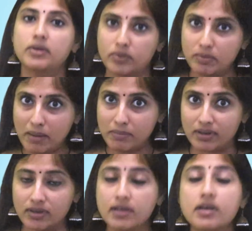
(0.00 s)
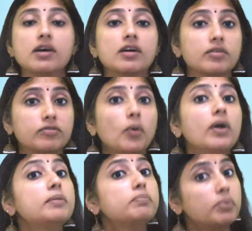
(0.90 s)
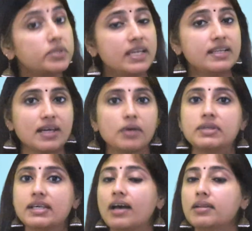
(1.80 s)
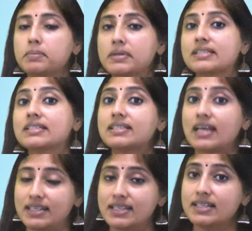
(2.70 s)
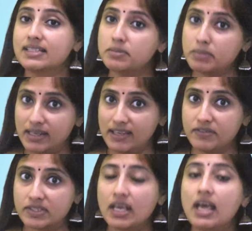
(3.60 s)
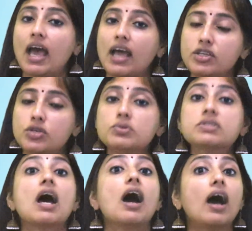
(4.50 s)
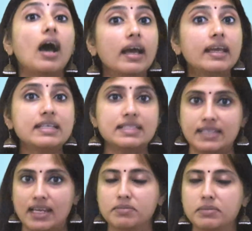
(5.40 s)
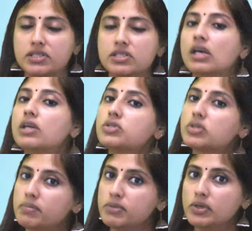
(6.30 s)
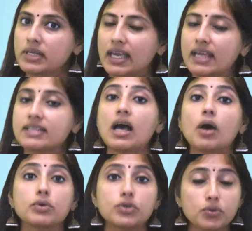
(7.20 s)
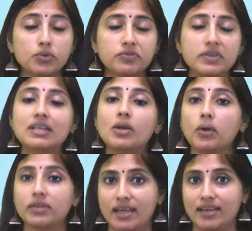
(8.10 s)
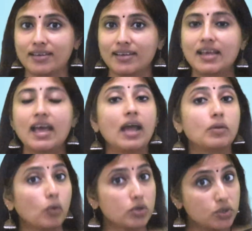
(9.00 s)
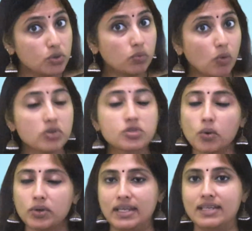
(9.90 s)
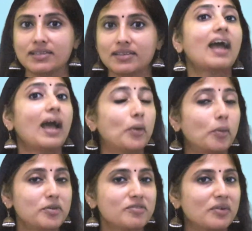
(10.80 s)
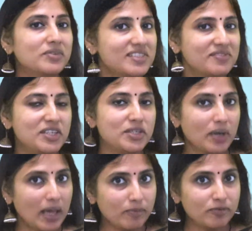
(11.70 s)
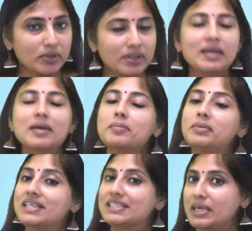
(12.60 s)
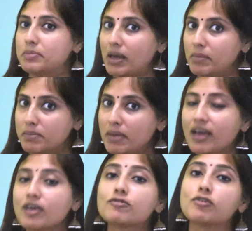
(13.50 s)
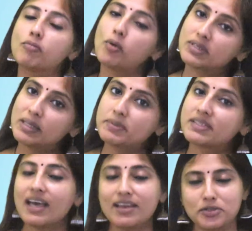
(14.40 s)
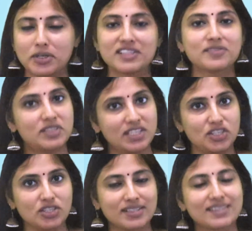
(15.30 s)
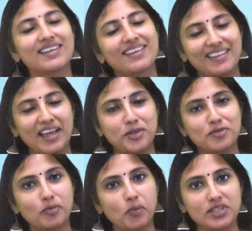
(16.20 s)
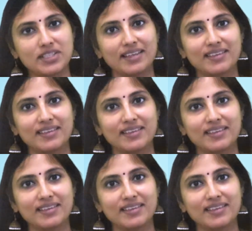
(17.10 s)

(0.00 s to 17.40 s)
Remember, avoid putting down the other person's ideas and beliefs and use I statements to communicate how you feel or think and what you want or need. I hope you found this video helpful. Please keep coming back for more tips and tricks for teachers. Thank you for watching.